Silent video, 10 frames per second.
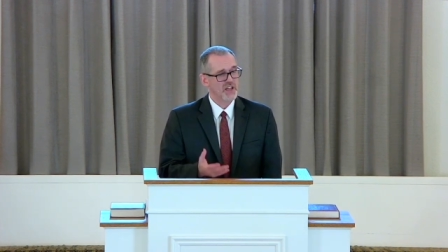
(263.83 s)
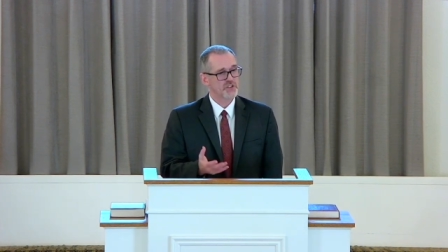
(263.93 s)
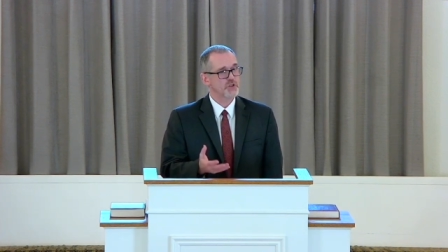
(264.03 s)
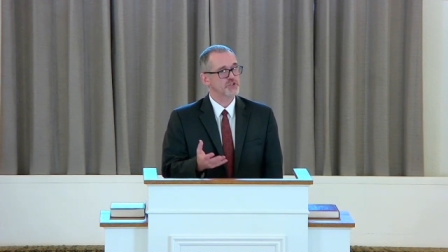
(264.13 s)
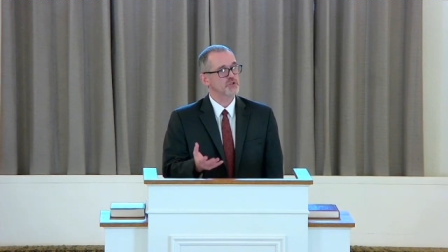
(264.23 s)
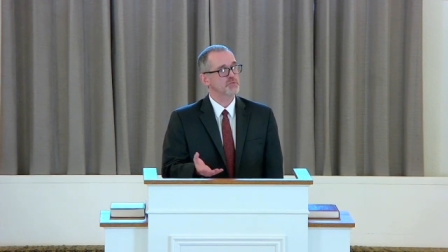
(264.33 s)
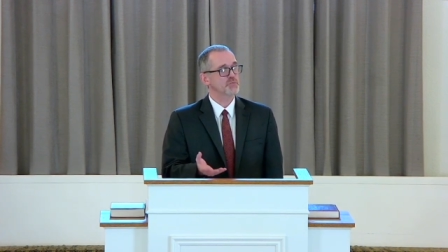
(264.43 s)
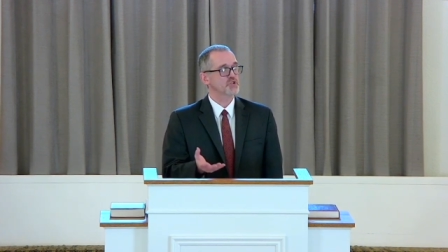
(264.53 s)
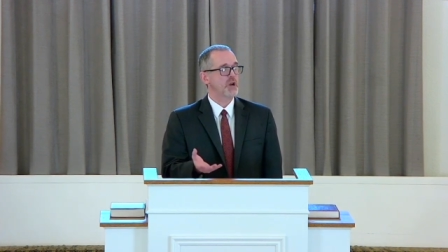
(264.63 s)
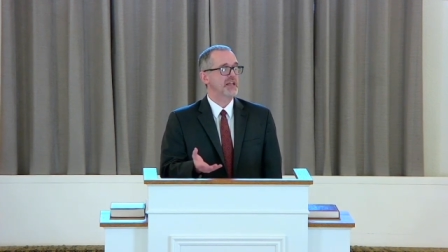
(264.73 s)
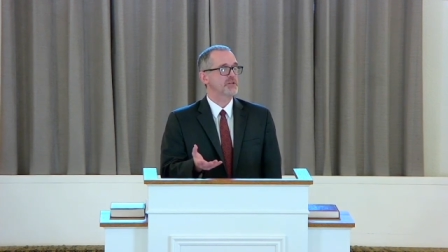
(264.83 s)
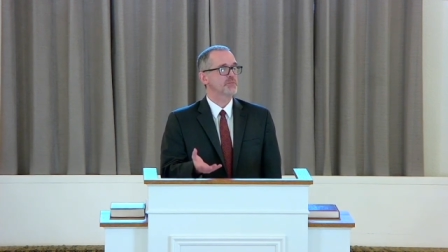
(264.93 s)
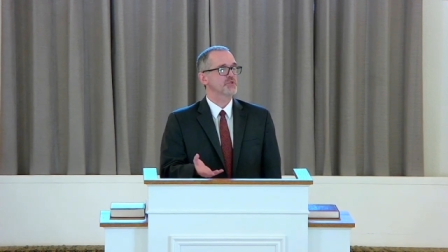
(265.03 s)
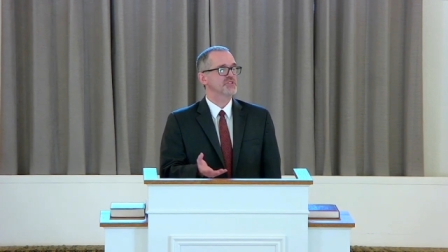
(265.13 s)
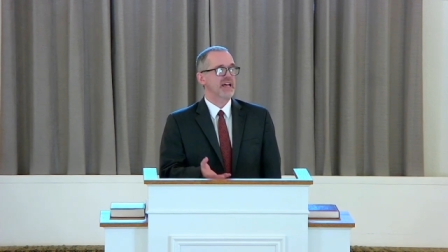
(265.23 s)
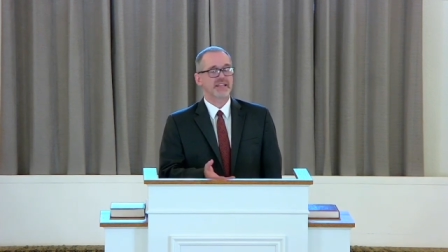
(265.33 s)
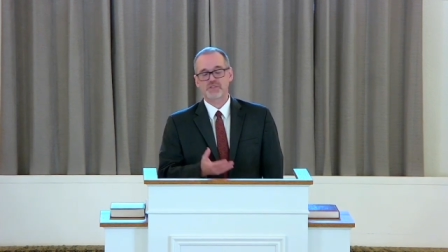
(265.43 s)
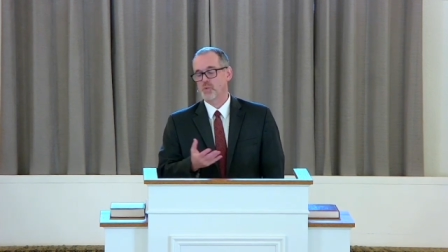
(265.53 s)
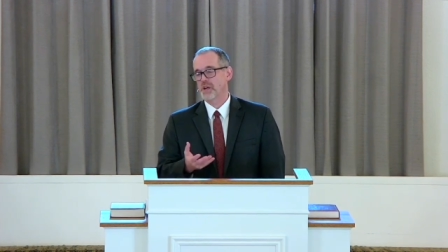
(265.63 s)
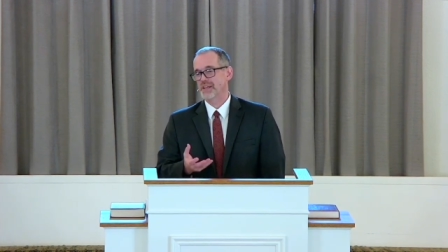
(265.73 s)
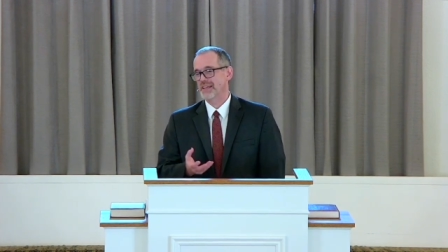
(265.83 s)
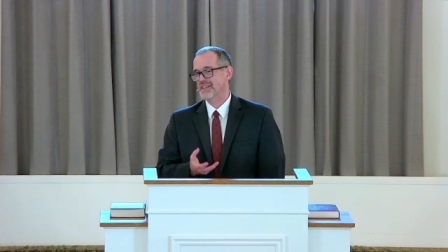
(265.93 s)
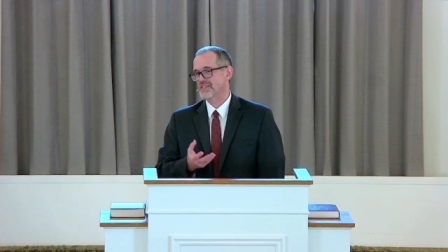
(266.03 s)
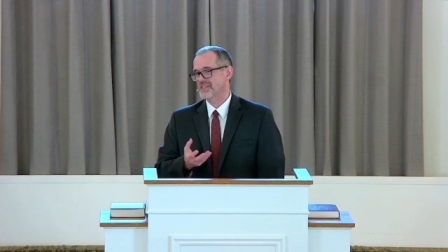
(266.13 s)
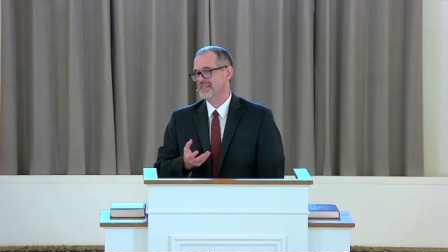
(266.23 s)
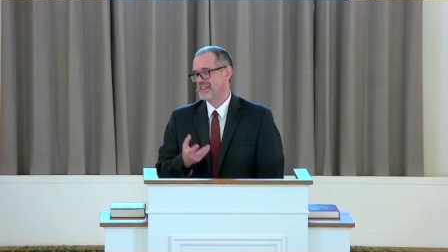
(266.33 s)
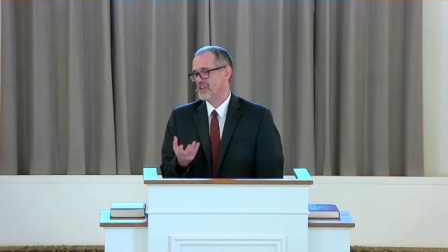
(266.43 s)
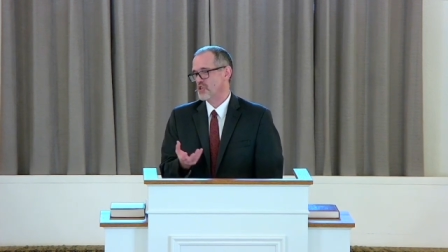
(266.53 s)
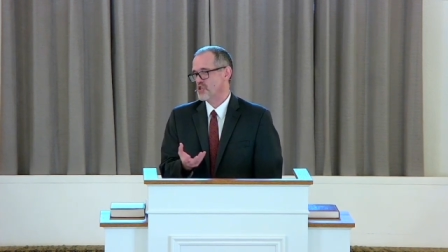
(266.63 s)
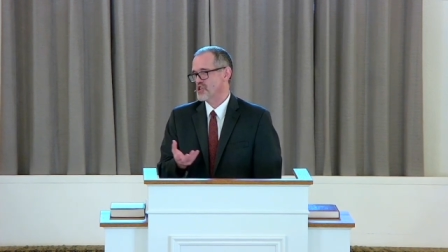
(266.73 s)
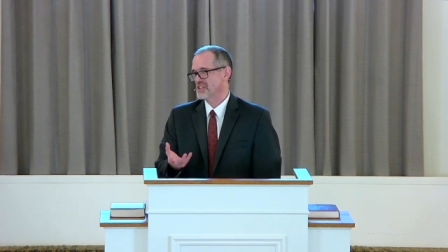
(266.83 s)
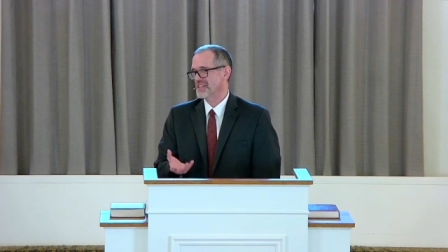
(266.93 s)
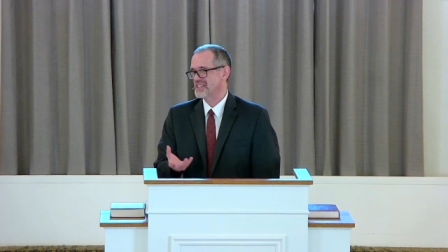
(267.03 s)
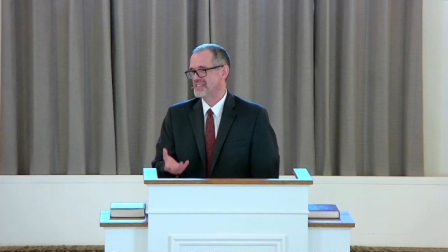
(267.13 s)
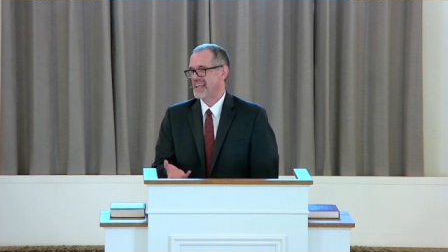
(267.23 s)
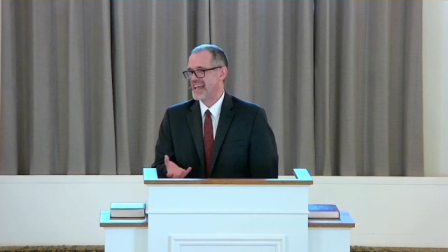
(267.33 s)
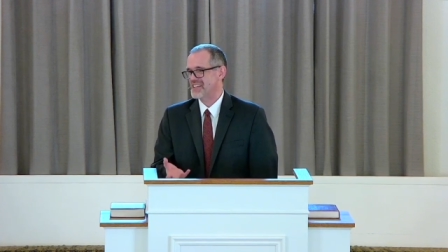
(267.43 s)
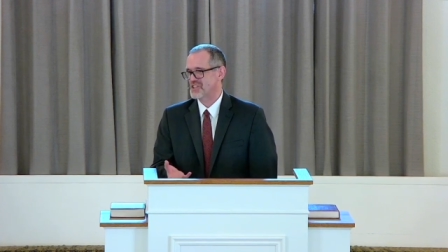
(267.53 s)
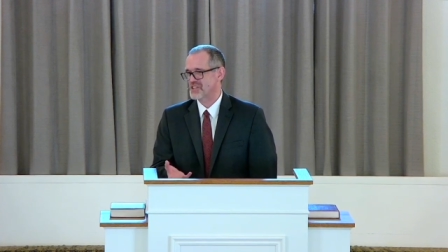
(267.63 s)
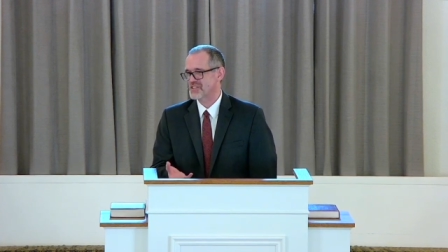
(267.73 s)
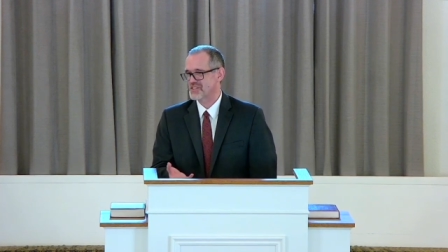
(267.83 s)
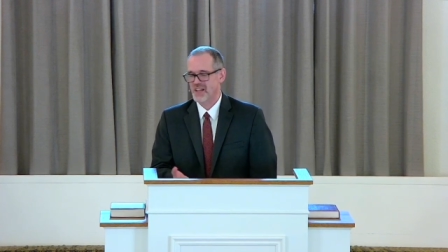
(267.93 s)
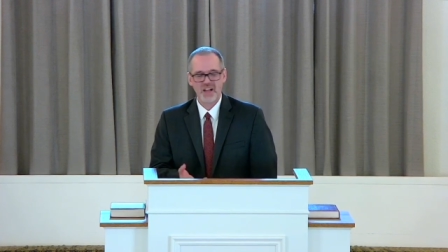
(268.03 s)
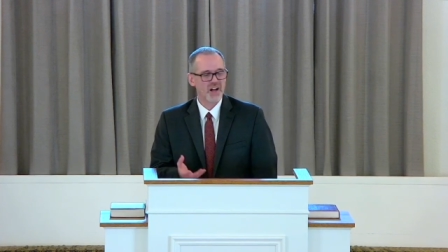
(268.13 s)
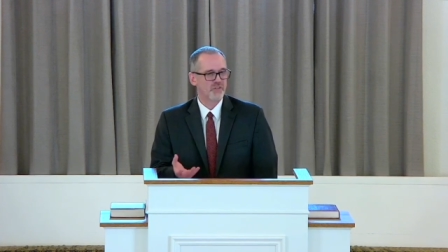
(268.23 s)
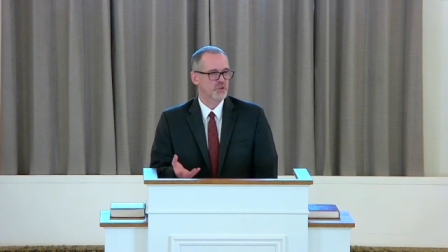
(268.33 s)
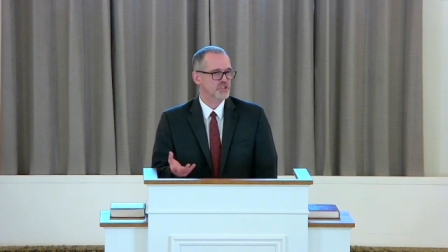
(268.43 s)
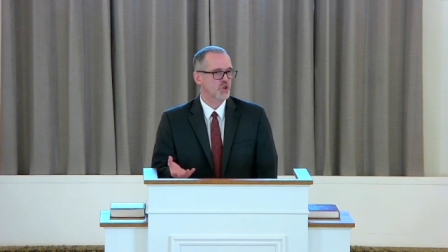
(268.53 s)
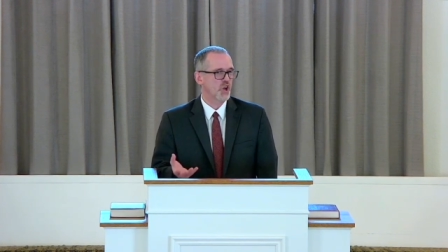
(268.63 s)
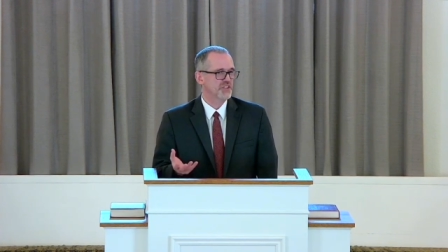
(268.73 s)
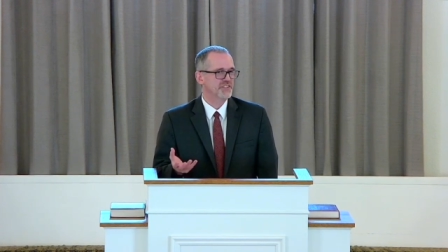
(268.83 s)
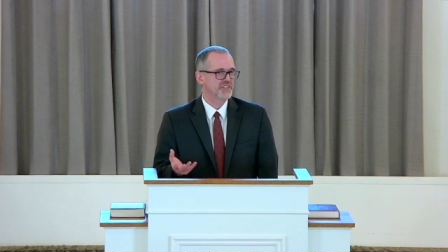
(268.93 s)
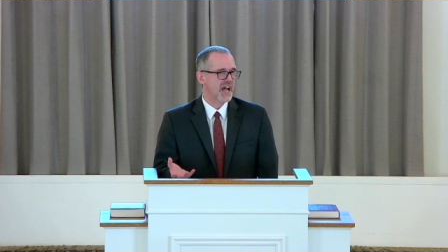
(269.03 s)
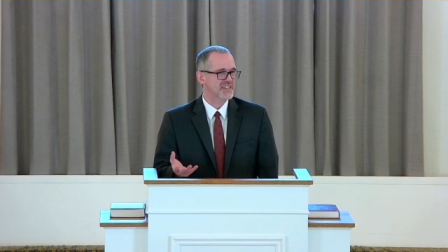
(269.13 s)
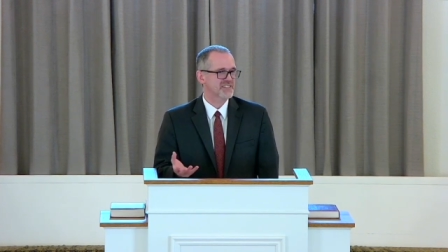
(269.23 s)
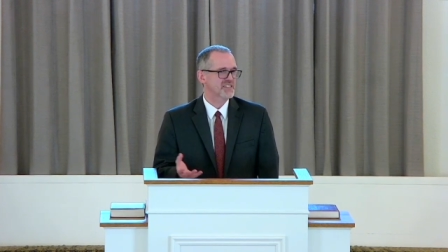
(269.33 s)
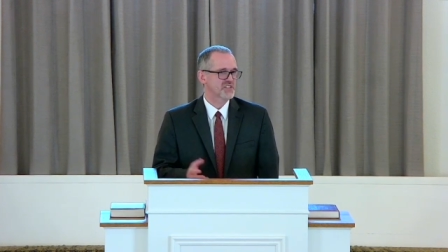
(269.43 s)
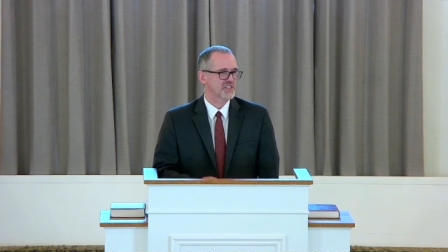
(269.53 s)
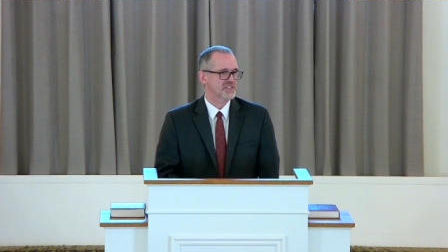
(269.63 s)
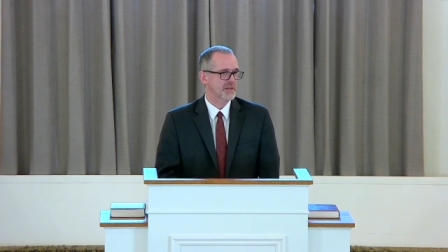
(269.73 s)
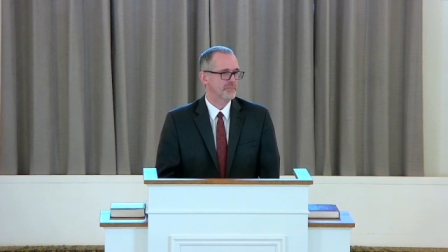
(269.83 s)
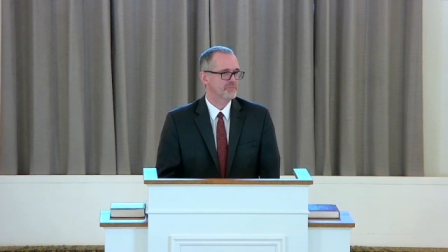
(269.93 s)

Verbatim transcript: those who tried to present what is the early stages of what's called Gnosticism.